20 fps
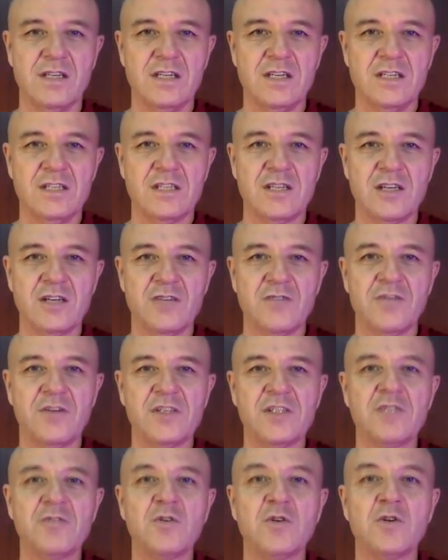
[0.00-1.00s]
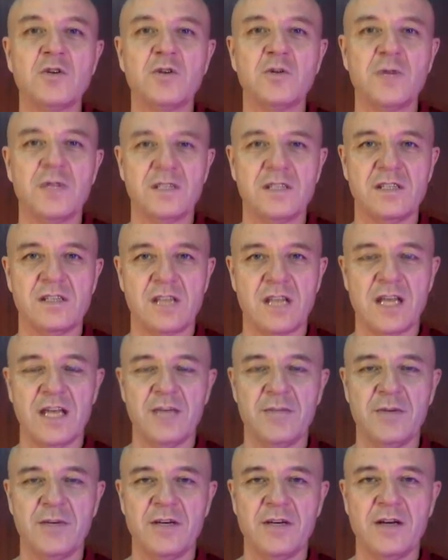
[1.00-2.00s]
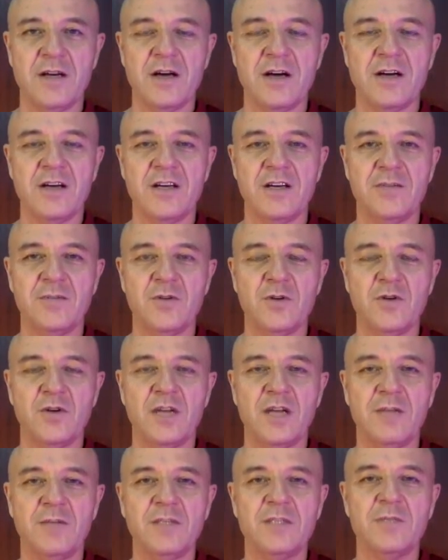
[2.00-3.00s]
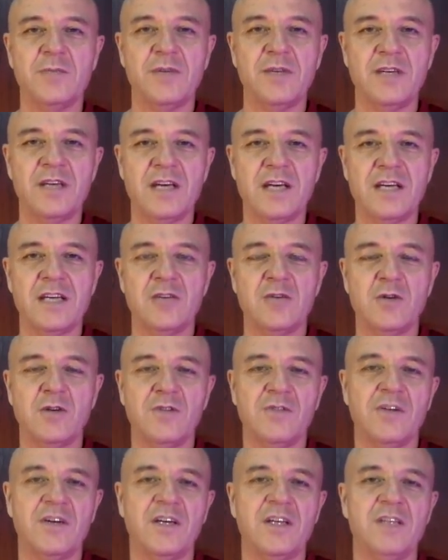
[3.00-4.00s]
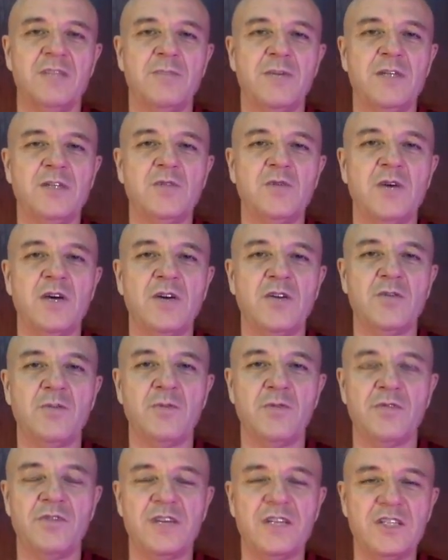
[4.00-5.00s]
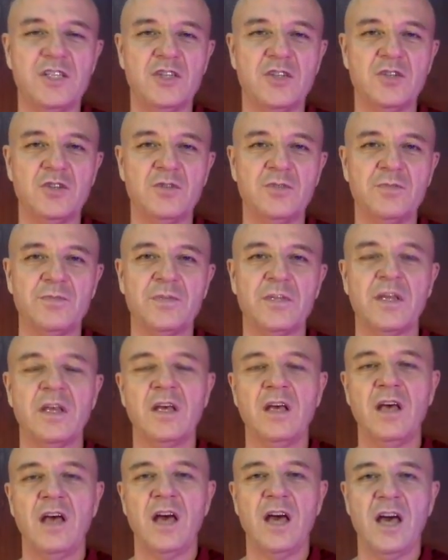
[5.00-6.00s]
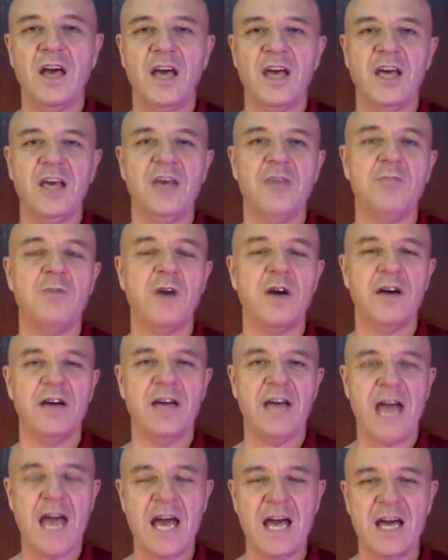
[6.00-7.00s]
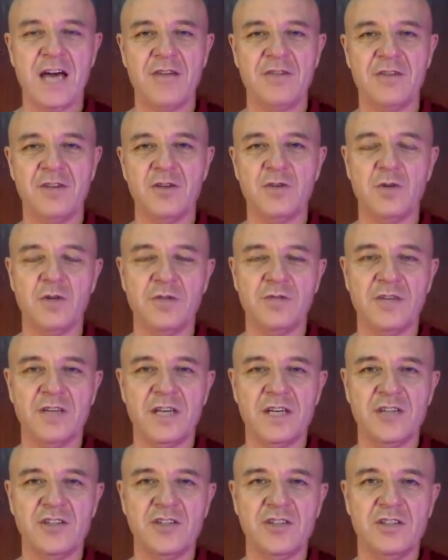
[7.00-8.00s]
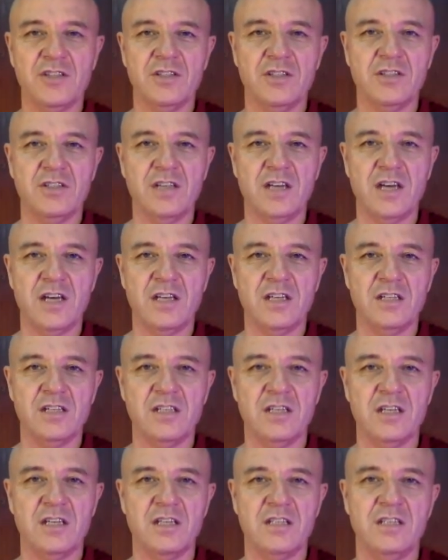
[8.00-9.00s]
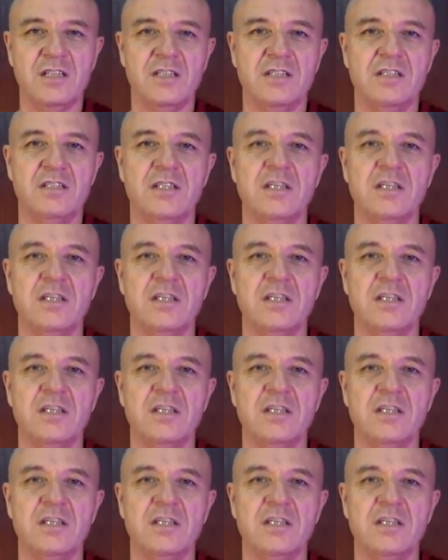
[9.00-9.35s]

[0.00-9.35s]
So first of all, a quick disclaimer, I am not claiming to be a qualified mental health professional. Um, I have a qualification as a